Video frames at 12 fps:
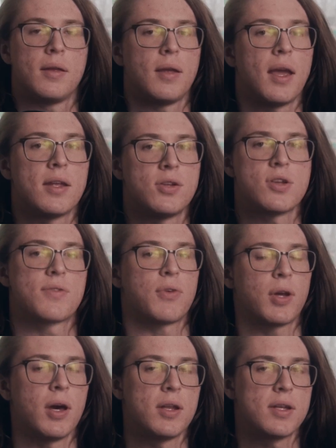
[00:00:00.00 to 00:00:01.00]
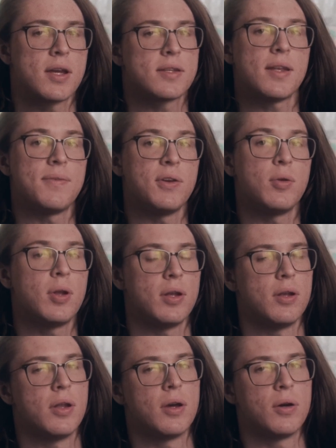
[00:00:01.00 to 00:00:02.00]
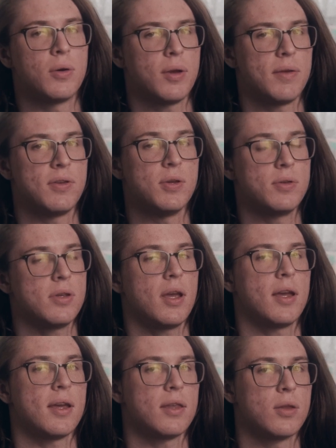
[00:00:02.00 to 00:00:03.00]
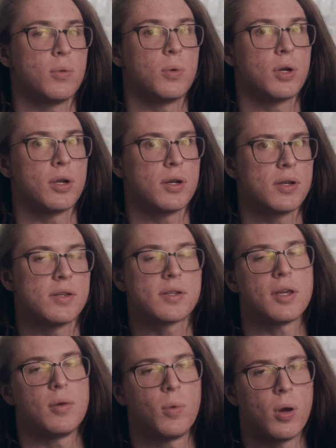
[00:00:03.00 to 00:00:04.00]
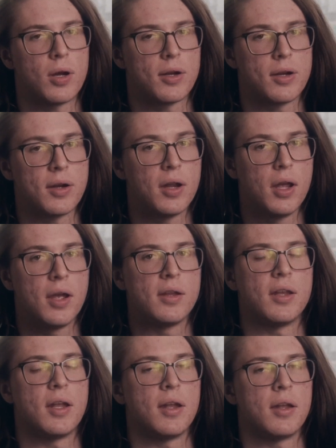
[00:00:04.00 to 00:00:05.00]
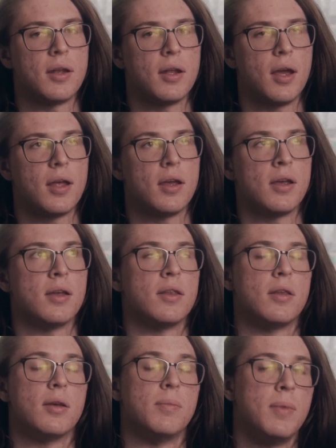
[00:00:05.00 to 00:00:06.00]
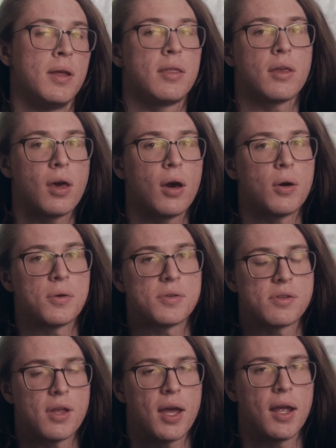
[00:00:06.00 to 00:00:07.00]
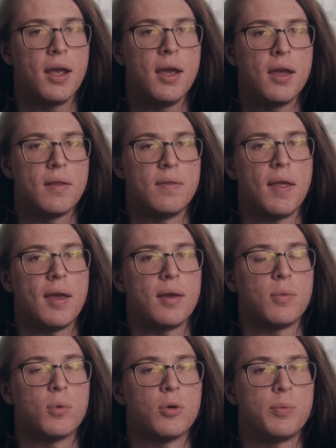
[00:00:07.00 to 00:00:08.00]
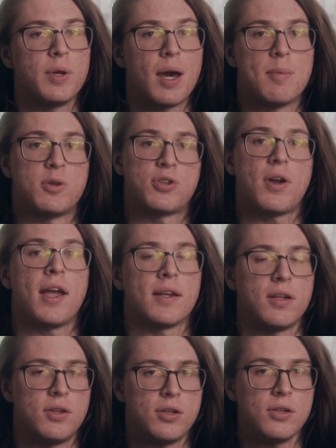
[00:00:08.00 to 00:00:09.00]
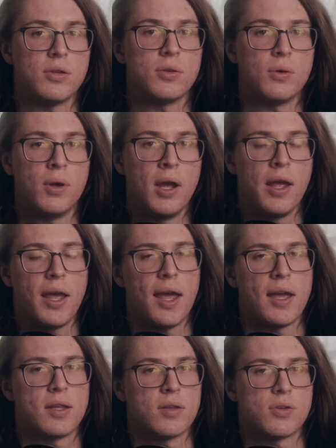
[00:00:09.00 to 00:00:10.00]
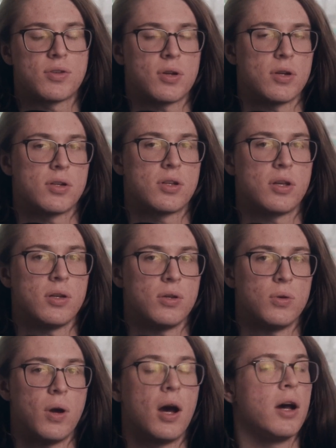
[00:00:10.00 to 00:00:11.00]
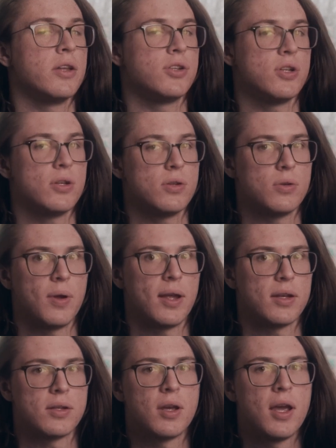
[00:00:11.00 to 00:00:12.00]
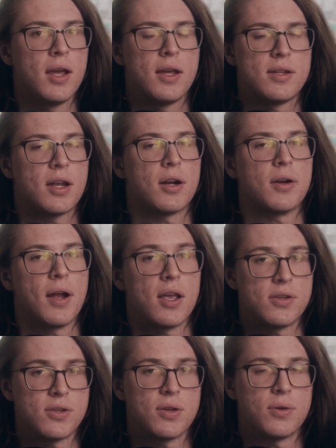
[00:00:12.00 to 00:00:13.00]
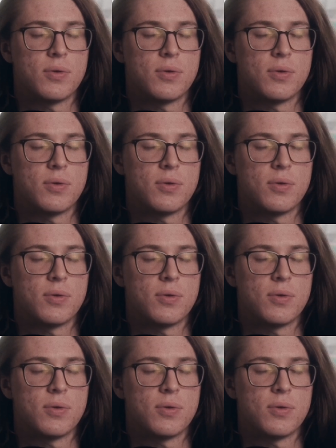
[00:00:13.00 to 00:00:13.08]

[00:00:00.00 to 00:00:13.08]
And just for context, if you didn't know, if you say the word skinwalker, then the myth goes that they will become attracted to you and they'll start to haunt you and terrorize you.